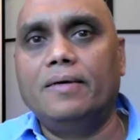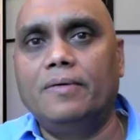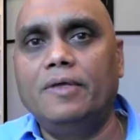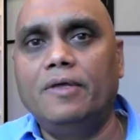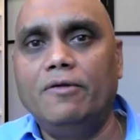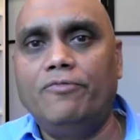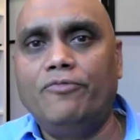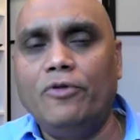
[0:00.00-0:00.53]

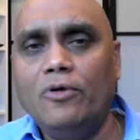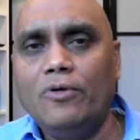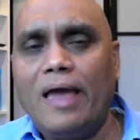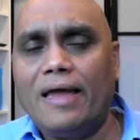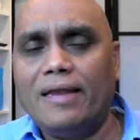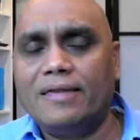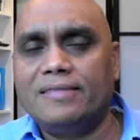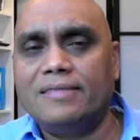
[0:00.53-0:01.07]
If you look
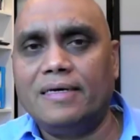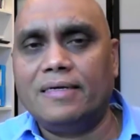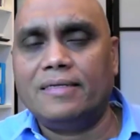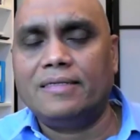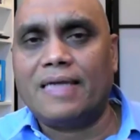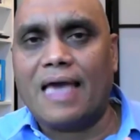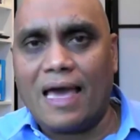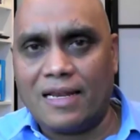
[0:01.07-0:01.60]
at it,
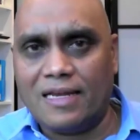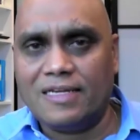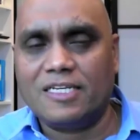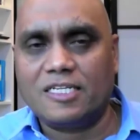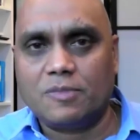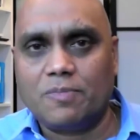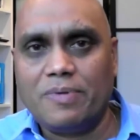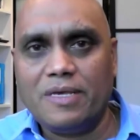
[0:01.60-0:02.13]
the analytics